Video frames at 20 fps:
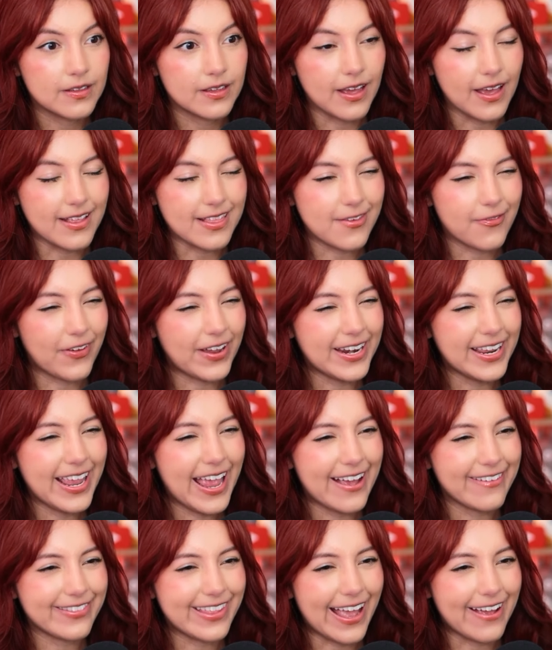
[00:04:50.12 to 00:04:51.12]
It's funny
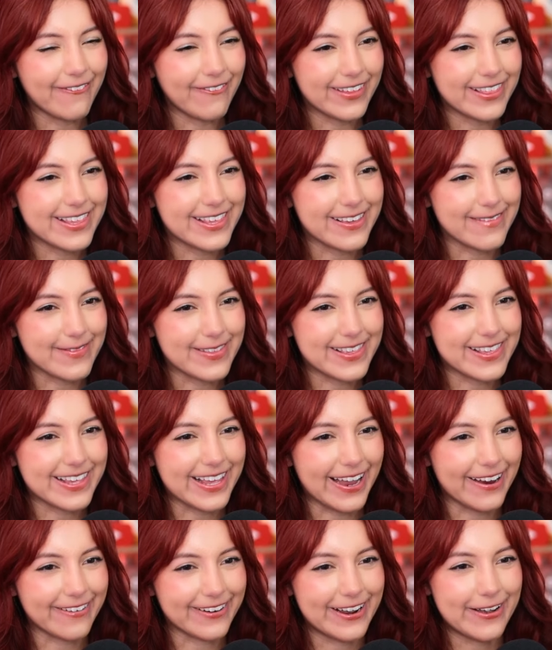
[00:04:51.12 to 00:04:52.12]
how that one seems
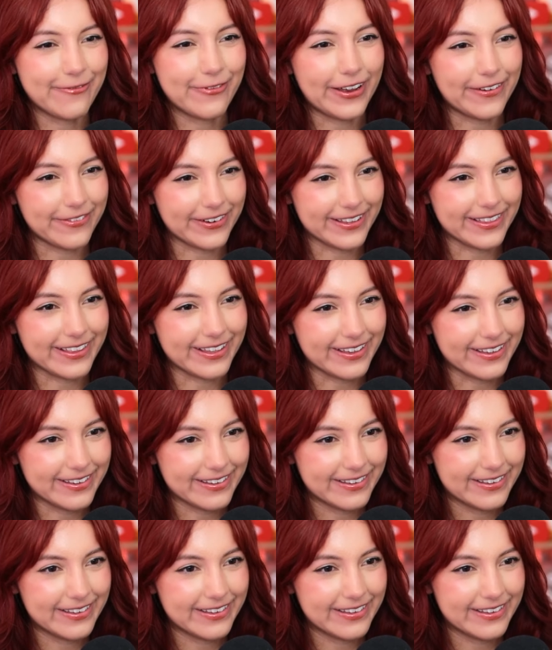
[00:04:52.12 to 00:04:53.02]
scared of everything.